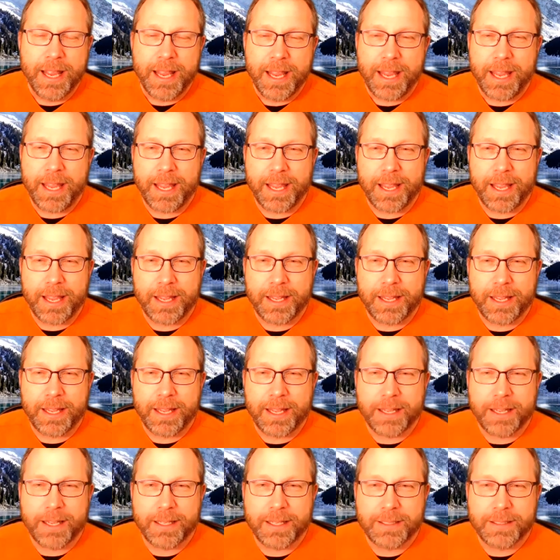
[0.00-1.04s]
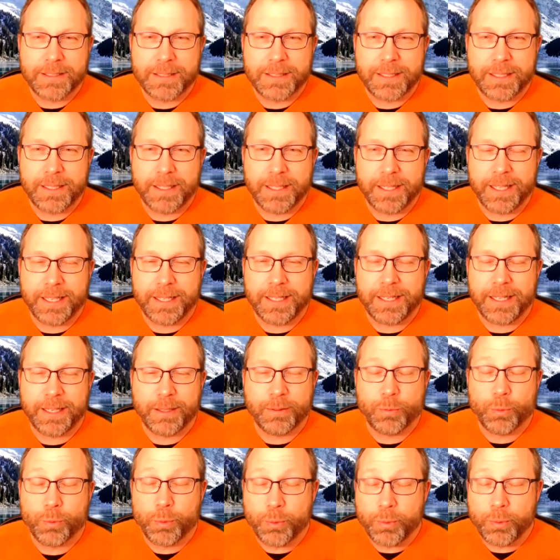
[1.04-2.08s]
And it
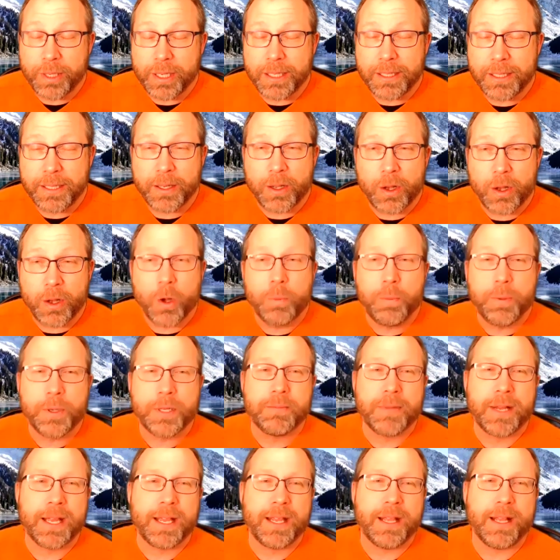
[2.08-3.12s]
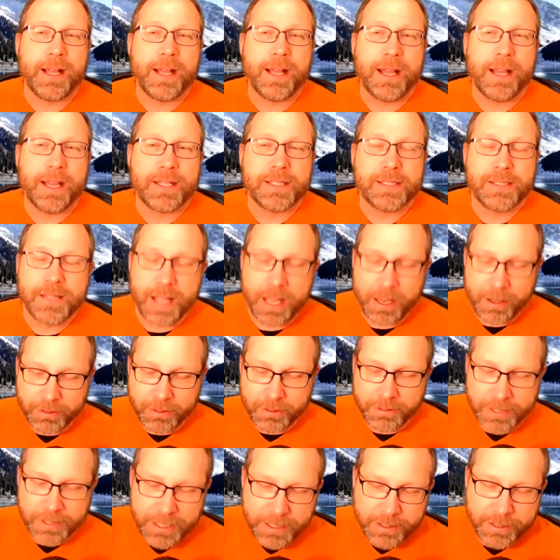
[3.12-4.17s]
really opened my eyes, not
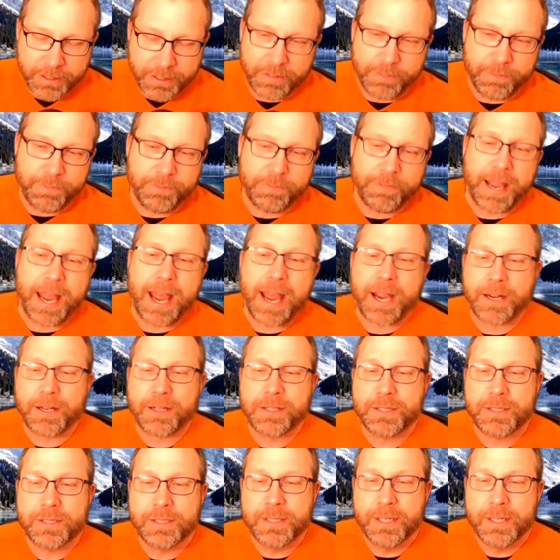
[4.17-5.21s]
only to the facts,